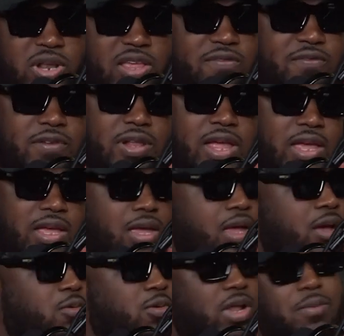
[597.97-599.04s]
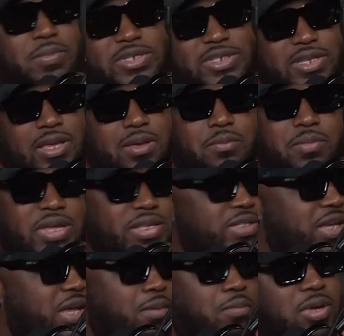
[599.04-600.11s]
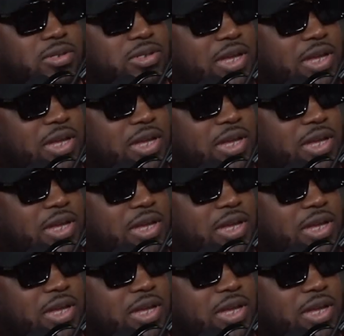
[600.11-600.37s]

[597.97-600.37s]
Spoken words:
they feel like, they've been saying BTA, built to